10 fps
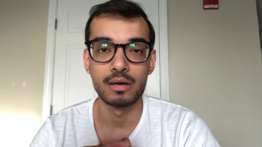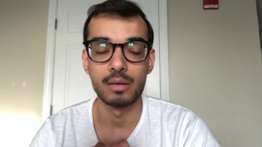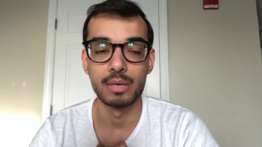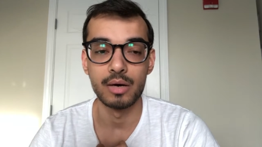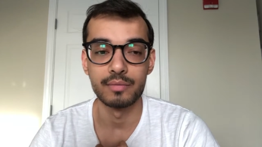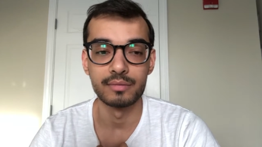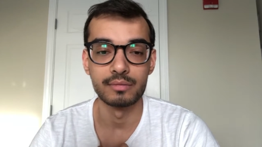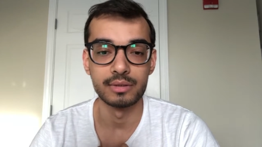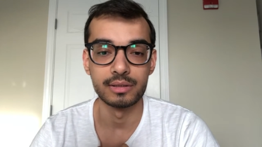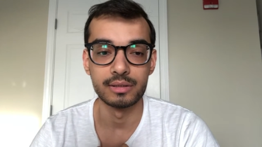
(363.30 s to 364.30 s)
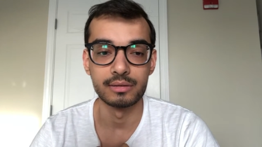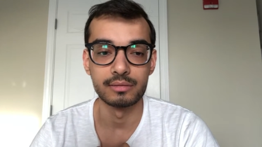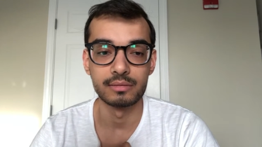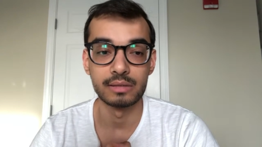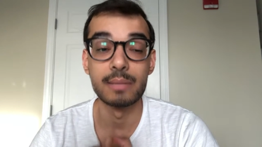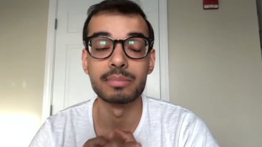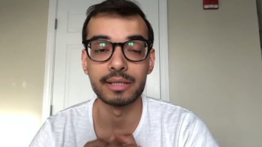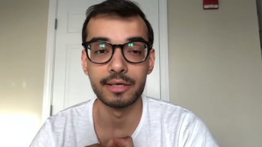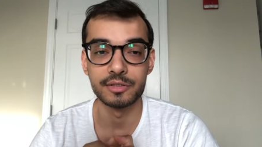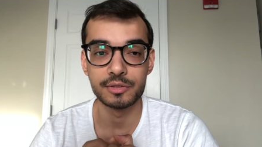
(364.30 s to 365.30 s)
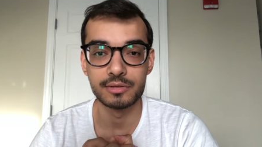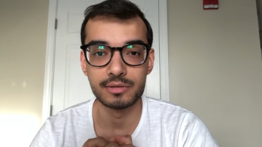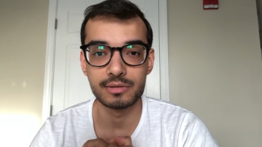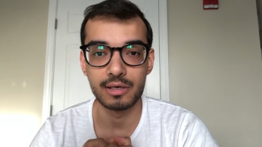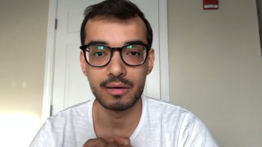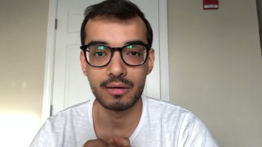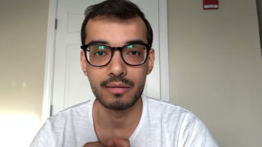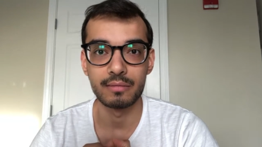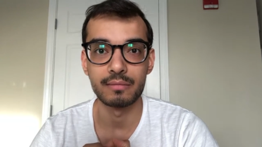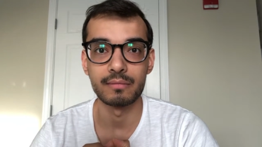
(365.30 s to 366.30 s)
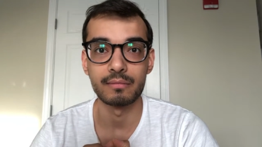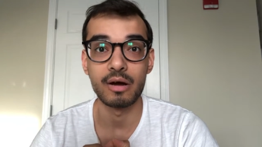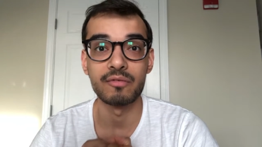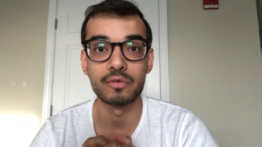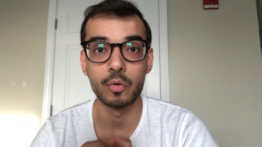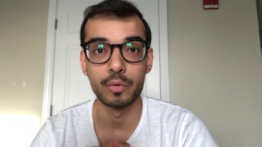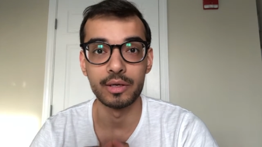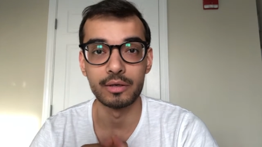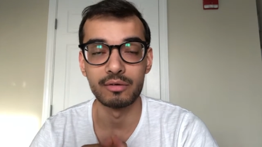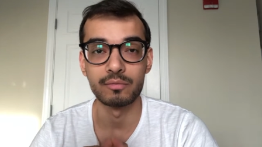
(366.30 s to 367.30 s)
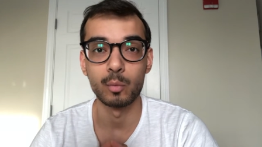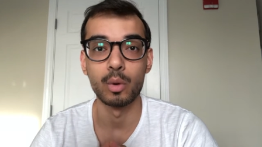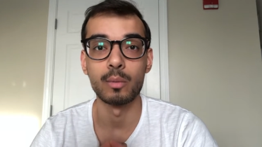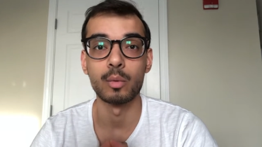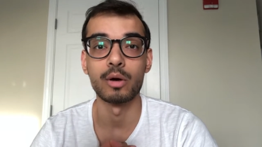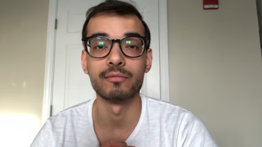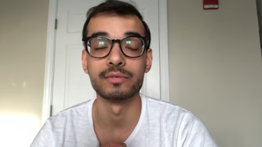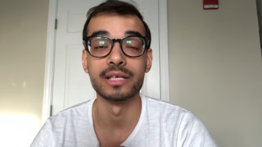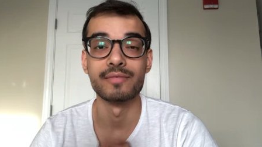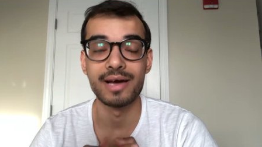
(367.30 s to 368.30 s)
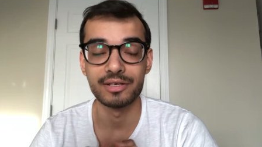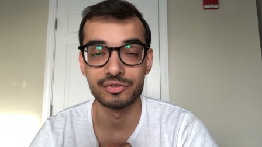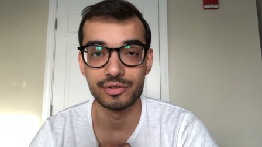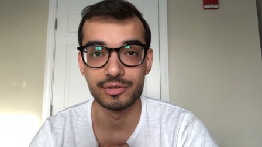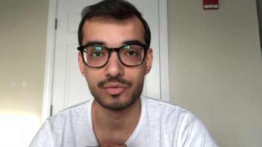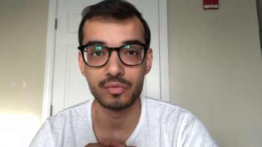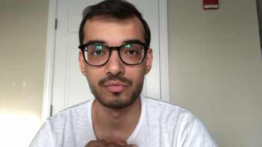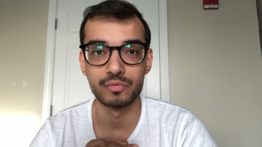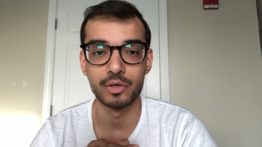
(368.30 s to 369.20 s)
about the implications of coding, of the advantages of